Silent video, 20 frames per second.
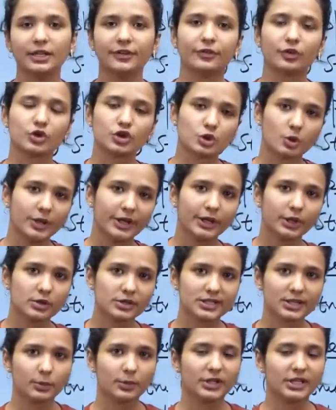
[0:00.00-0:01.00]
If you're showing it to
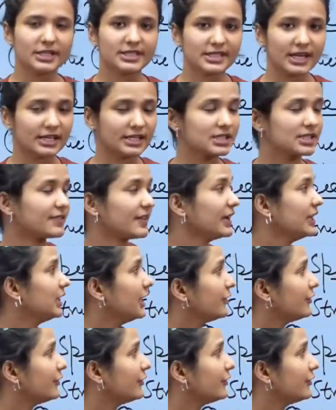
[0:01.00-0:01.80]
someone else, that is fine.